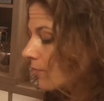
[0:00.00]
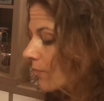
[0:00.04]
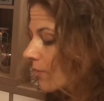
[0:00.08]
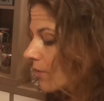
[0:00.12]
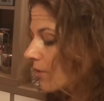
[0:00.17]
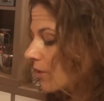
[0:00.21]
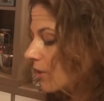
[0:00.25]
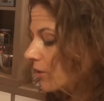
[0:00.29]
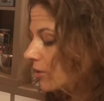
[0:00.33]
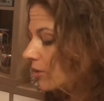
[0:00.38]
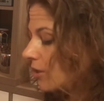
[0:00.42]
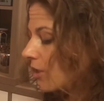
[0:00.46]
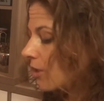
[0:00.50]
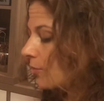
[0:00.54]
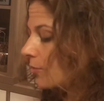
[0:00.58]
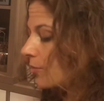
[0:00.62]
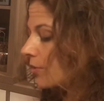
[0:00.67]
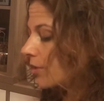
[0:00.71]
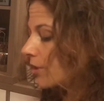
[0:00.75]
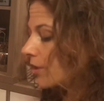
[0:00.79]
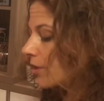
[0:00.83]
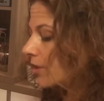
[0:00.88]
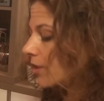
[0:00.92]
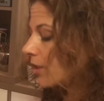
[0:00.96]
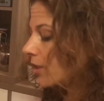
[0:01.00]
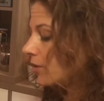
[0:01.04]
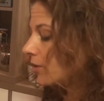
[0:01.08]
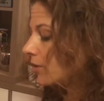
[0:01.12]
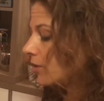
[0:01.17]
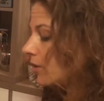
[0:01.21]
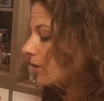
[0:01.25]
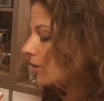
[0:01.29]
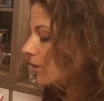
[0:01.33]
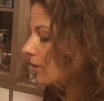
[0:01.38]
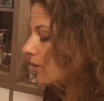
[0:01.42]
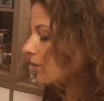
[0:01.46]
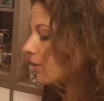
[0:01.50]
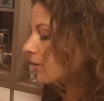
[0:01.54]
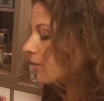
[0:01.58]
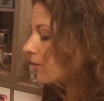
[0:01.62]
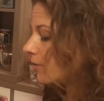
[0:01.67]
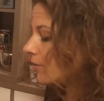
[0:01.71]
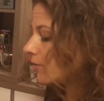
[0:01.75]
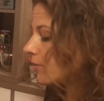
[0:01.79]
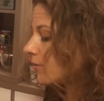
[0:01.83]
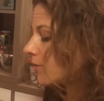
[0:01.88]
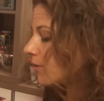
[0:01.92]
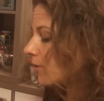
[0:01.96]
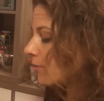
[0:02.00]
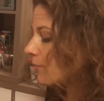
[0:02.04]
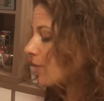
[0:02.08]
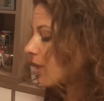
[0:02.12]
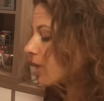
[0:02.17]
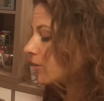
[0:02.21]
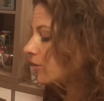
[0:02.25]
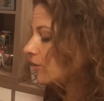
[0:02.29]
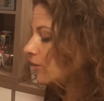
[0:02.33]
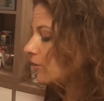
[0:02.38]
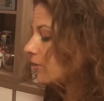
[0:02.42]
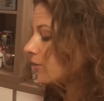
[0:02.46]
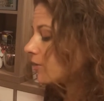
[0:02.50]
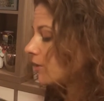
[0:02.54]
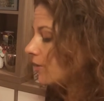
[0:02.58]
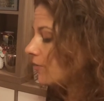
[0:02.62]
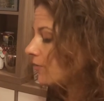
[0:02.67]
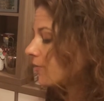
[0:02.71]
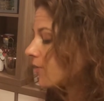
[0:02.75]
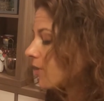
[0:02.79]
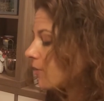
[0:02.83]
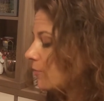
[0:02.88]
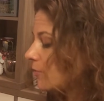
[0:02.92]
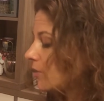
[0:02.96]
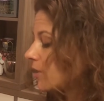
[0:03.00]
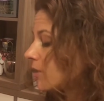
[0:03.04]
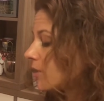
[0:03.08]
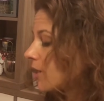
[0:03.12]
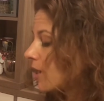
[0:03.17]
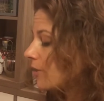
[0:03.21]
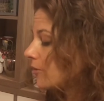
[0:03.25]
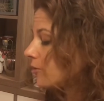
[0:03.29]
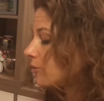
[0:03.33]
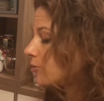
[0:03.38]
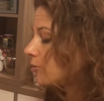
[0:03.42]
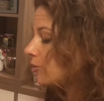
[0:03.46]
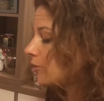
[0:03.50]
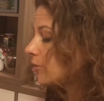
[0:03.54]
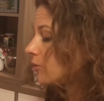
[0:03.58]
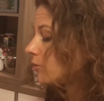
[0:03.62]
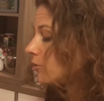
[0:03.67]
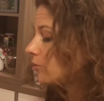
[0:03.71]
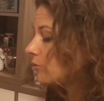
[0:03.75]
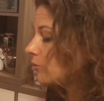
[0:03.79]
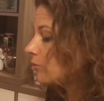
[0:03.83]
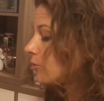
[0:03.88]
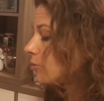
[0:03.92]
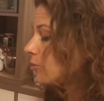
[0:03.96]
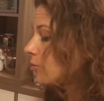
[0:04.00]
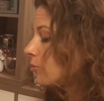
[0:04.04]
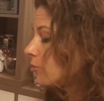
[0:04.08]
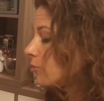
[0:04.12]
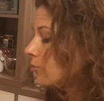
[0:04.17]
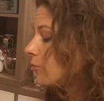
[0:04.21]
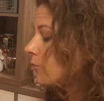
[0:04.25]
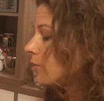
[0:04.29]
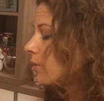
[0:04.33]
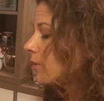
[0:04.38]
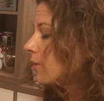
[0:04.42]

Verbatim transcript: That's how we're connecting the masculine and feminine energies to